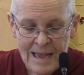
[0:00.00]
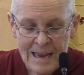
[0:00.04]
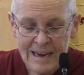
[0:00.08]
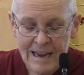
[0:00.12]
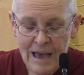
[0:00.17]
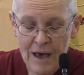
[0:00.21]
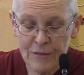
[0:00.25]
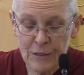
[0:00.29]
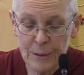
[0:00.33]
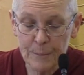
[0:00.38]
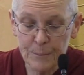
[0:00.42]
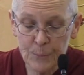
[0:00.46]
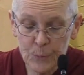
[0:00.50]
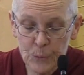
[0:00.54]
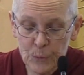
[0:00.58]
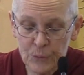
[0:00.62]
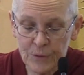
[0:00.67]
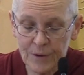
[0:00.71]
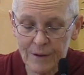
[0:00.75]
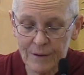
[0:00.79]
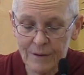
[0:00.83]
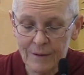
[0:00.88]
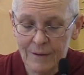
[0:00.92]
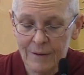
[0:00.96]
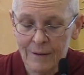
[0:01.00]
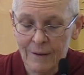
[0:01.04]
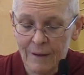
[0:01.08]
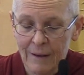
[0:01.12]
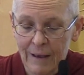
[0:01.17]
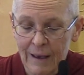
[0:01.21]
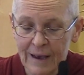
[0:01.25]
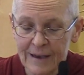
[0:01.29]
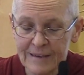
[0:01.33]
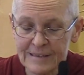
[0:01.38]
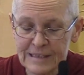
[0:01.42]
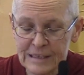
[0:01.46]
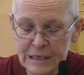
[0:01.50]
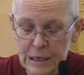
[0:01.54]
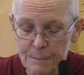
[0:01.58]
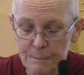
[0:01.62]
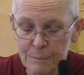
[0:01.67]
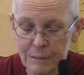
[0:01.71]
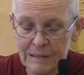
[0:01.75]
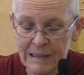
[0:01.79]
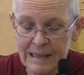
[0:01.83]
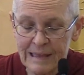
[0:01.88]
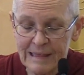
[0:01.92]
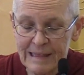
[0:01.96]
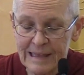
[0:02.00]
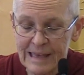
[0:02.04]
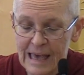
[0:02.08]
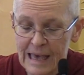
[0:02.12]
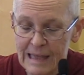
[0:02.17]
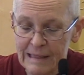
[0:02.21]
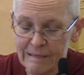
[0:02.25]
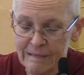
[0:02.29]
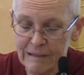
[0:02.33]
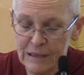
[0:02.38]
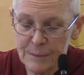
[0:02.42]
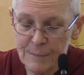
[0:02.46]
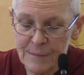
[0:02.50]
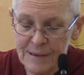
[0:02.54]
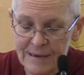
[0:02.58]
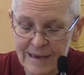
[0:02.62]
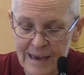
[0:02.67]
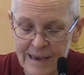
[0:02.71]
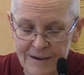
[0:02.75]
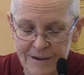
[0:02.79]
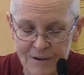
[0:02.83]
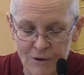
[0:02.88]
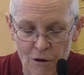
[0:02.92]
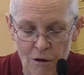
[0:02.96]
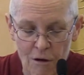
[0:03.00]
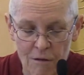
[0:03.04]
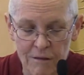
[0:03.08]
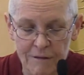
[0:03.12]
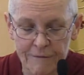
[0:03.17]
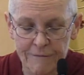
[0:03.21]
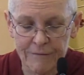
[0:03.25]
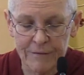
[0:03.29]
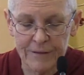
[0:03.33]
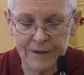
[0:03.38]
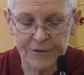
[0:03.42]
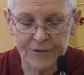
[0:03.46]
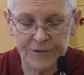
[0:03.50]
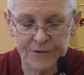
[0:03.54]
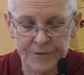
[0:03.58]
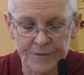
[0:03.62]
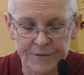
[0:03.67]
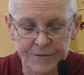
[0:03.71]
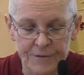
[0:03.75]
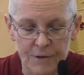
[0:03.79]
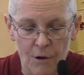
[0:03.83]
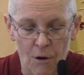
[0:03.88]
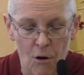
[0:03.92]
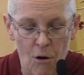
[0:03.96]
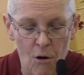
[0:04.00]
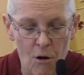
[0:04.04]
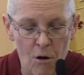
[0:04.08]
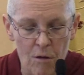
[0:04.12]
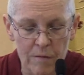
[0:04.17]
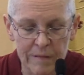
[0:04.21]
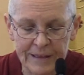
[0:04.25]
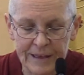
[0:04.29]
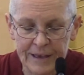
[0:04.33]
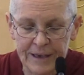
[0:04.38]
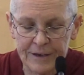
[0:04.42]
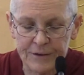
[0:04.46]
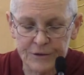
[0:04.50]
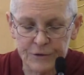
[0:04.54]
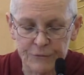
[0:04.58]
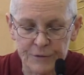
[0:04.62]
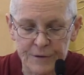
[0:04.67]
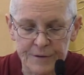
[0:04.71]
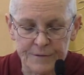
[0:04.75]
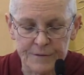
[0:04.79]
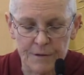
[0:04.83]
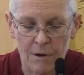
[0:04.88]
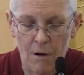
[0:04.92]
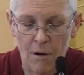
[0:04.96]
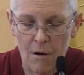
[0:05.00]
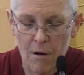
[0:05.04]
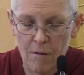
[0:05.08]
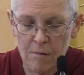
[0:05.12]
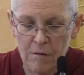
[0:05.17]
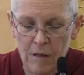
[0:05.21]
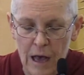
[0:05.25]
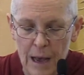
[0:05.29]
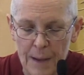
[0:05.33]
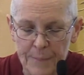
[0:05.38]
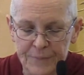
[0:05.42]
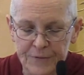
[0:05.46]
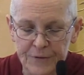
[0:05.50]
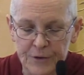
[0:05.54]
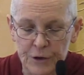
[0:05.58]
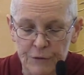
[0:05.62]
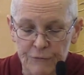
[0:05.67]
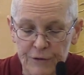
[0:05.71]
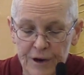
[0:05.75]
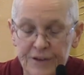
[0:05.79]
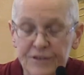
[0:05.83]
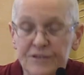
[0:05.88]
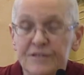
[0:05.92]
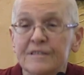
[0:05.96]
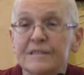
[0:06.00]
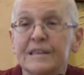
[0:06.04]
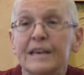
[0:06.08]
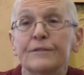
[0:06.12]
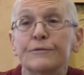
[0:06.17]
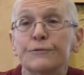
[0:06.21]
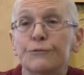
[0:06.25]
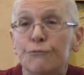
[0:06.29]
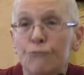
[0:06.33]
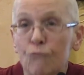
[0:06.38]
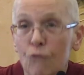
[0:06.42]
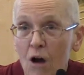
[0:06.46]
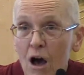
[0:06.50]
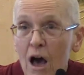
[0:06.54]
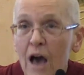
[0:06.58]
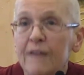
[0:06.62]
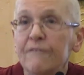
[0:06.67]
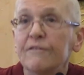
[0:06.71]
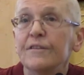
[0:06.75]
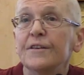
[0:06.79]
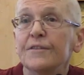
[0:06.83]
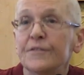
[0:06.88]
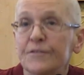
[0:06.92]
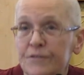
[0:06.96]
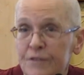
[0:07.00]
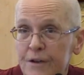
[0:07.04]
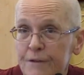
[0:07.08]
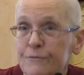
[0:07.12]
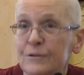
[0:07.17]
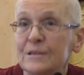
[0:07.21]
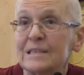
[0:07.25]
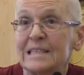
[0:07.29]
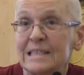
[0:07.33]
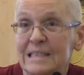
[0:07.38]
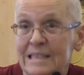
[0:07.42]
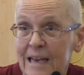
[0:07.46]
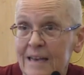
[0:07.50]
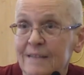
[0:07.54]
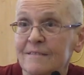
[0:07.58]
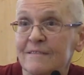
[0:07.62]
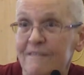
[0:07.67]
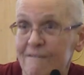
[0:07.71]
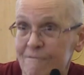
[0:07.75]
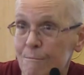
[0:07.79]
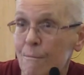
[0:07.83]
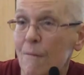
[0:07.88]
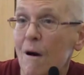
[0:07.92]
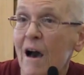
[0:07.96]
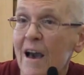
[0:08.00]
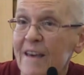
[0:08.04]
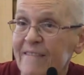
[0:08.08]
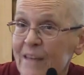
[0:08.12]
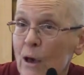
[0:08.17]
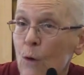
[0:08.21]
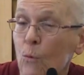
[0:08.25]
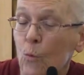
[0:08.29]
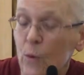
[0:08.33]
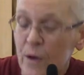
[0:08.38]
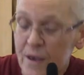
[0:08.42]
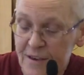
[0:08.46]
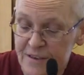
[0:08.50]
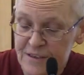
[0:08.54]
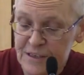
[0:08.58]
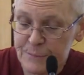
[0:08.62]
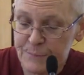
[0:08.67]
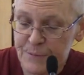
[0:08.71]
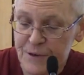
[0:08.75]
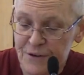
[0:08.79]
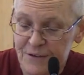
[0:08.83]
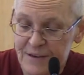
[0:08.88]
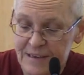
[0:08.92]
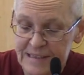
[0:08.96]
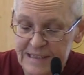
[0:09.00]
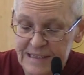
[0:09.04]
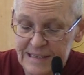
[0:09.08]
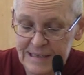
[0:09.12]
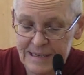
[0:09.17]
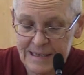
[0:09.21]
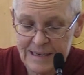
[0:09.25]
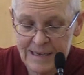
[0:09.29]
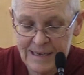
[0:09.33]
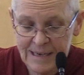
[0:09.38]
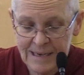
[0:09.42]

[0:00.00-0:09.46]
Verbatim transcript: Now, the Buddha has completely eliminated all afflictions, all ignorance, all obscurations that drive these suffering states of mind that we experience.